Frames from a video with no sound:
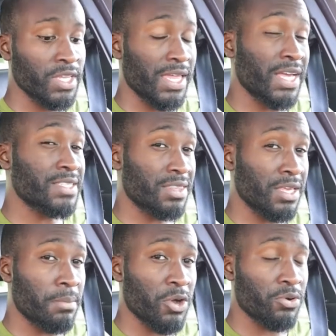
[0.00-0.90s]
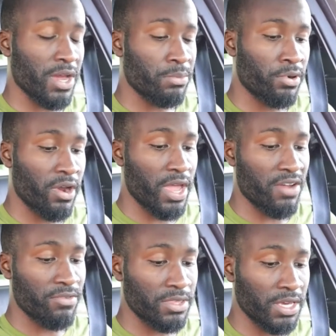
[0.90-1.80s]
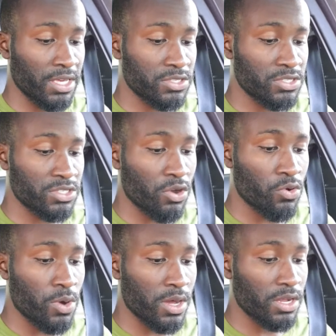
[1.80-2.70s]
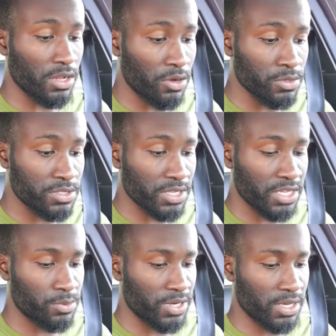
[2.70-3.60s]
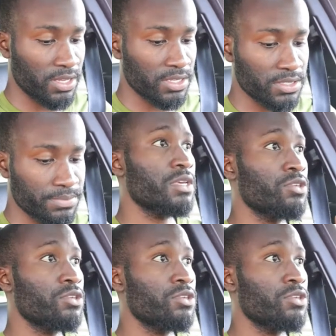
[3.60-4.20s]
And that's the thing about Grande Prairie. Everything is so close, it's ridiculous.